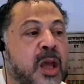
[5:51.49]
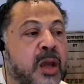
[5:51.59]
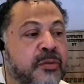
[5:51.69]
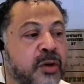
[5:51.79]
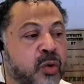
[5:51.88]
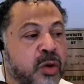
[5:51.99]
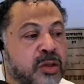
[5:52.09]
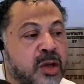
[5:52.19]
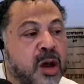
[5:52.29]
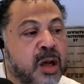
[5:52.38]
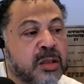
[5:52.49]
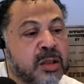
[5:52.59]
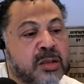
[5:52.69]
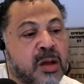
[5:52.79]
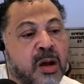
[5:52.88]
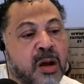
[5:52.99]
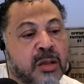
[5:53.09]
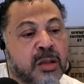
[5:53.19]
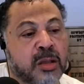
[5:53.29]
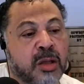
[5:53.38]
If you're going to talk the
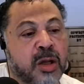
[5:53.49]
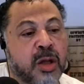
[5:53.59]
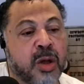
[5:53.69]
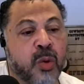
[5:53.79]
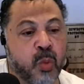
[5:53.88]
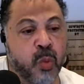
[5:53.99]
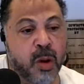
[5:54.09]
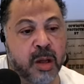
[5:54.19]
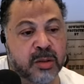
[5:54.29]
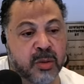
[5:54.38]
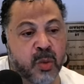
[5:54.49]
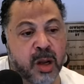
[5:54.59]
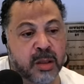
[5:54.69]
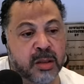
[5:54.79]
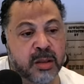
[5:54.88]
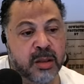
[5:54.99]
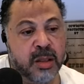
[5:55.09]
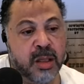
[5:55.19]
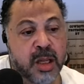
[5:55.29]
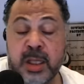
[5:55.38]
talk, walk the walk.
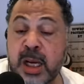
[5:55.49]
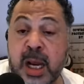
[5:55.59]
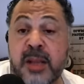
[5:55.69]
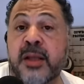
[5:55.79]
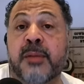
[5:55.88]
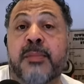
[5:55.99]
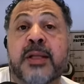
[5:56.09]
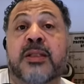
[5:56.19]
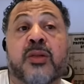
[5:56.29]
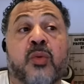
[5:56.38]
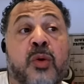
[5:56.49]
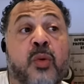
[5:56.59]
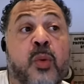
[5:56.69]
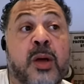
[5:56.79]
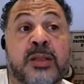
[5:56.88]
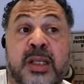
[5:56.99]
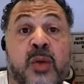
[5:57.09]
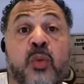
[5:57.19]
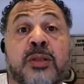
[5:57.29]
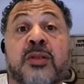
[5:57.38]
Now, I think the best thing in the world was that he
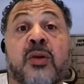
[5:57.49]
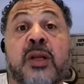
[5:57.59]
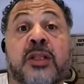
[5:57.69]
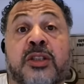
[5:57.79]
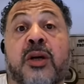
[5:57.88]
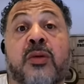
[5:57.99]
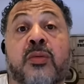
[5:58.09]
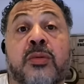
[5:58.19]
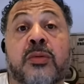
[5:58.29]
wasn't on that show.